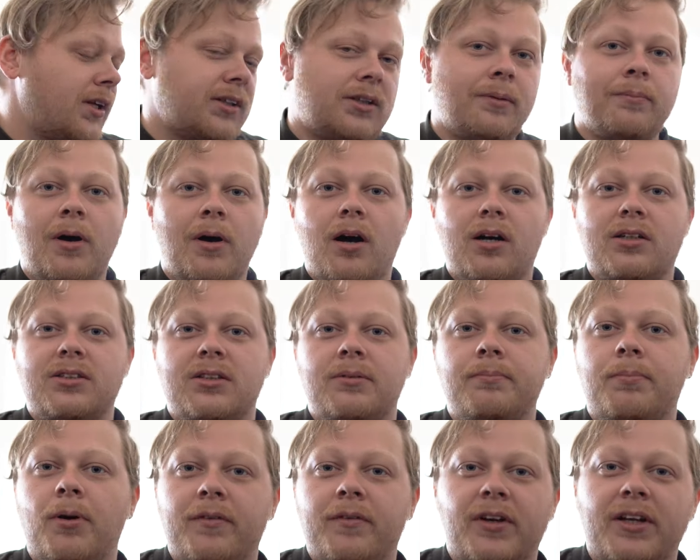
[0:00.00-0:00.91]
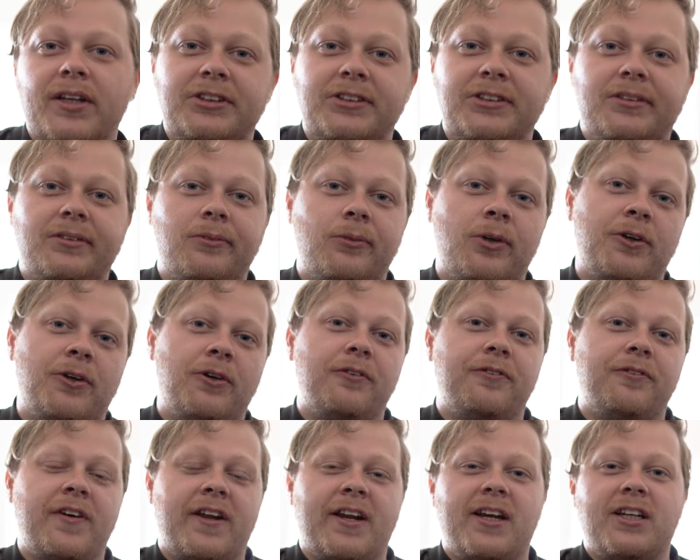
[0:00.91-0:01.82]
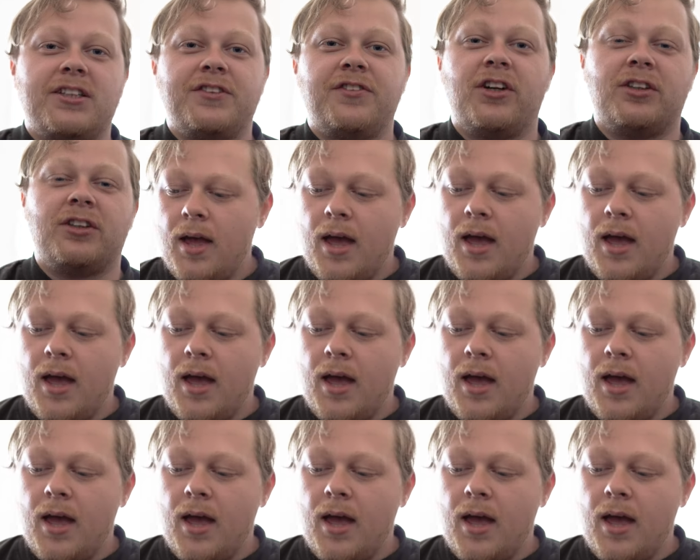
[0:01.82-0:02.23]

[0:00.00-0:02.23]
let the box in permission. Well, FedEx.